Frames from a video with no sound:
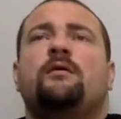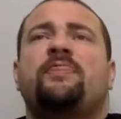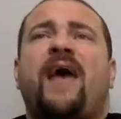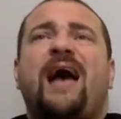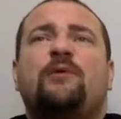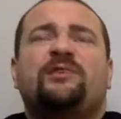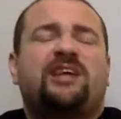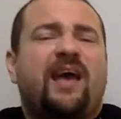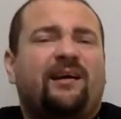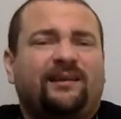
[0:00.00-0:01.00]
That which
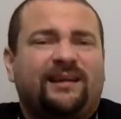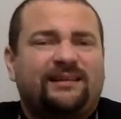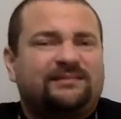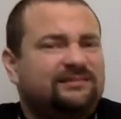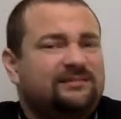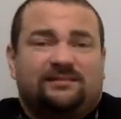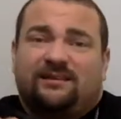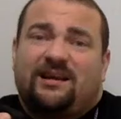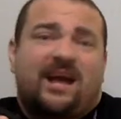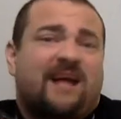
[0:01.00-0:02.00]
held us
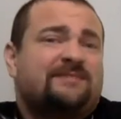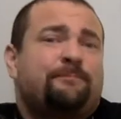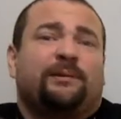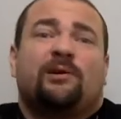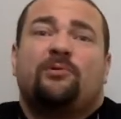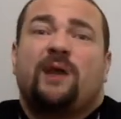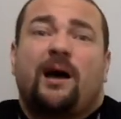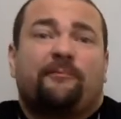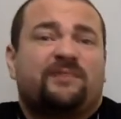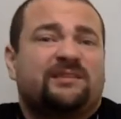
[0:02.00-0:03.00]
has blown
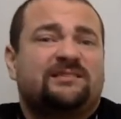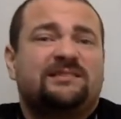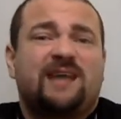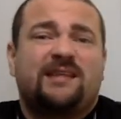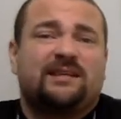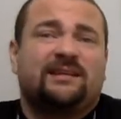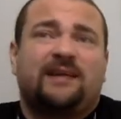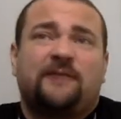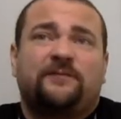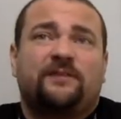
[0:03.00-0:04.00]
up. There's nothing
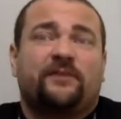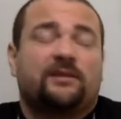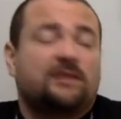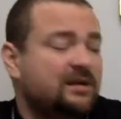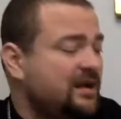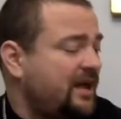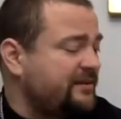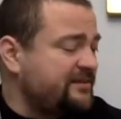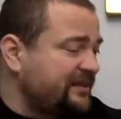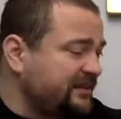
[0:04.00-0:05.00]
left of it
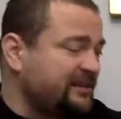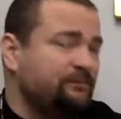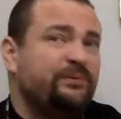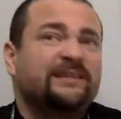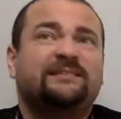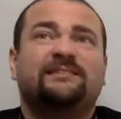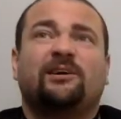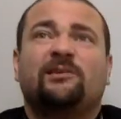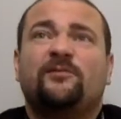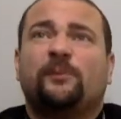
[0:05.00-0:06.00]
other than little pieces
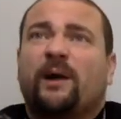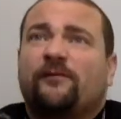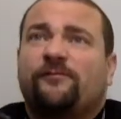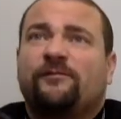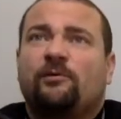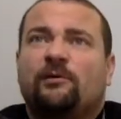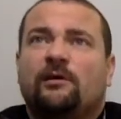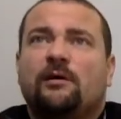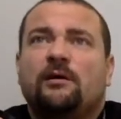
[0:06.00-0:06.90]
all over my floor.